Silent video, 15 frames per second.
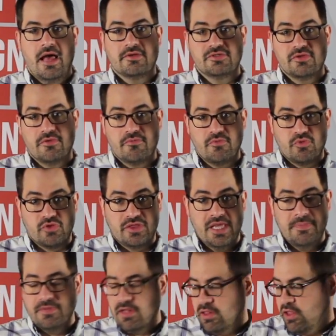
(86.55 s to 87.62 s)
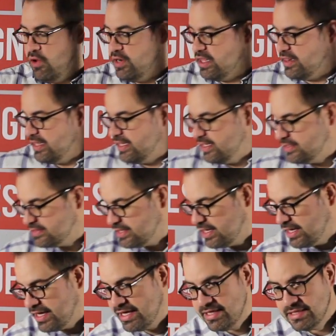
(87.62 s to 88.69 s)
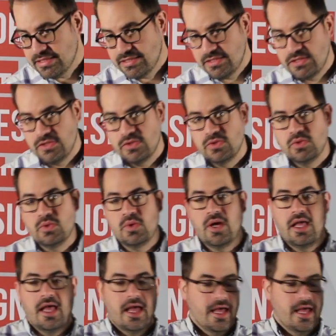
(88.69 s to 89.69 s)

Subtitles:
So the tip to loading these is to